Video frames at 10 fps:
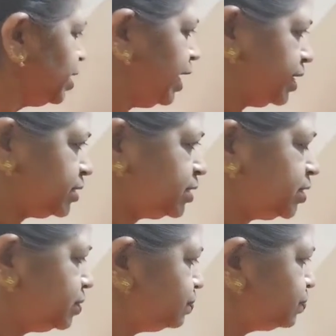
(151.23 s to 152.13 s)
Next,
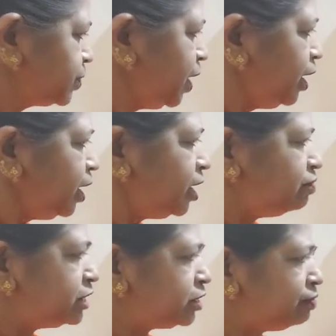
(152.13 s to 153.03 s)
in
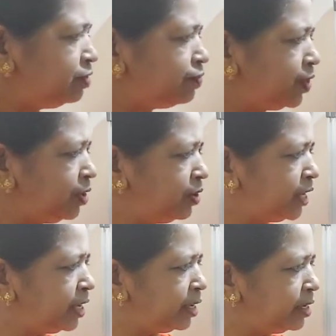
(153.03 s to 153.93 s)
which of the
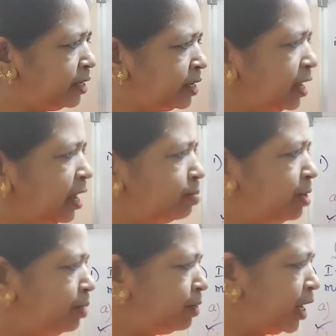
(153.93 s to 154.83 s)
following
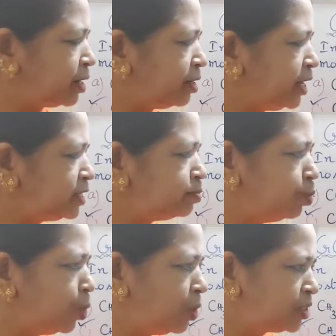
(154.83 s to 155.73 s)
carbon marked is
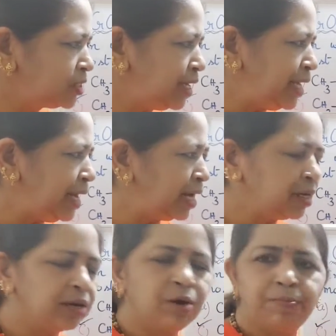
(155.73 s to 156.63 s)
most
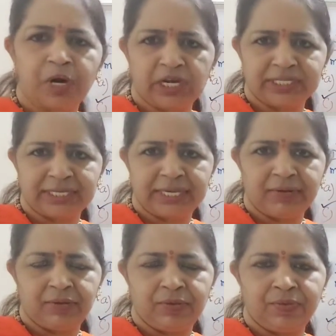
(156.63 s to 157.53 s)

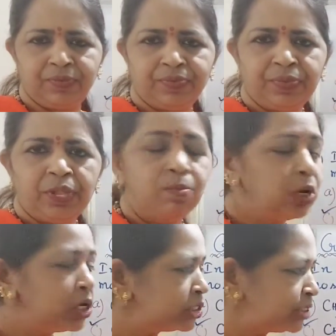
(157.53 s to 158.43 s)
electropositive?
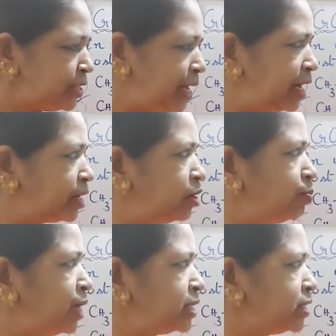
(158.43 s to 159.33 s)
Most
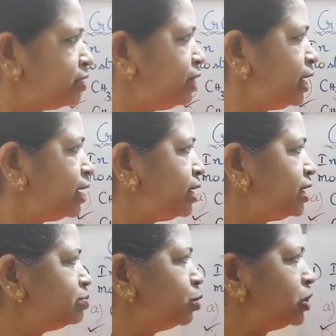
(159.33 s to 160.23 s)
electropositive. Here it
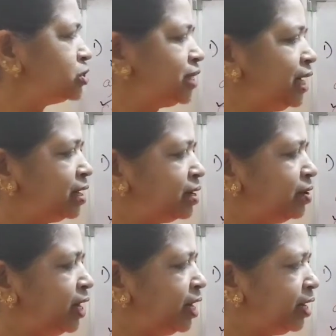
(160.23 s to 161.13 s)
is most
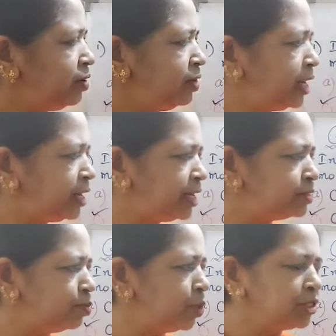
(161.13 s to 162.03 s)
electronegative, it
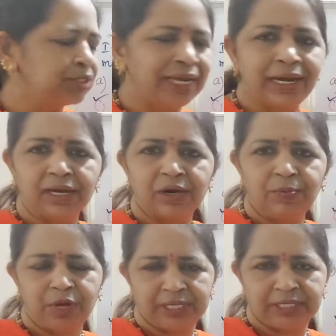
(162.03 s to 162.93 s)
is most
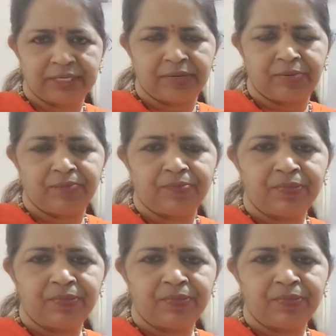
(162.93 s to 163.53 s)
electropositive.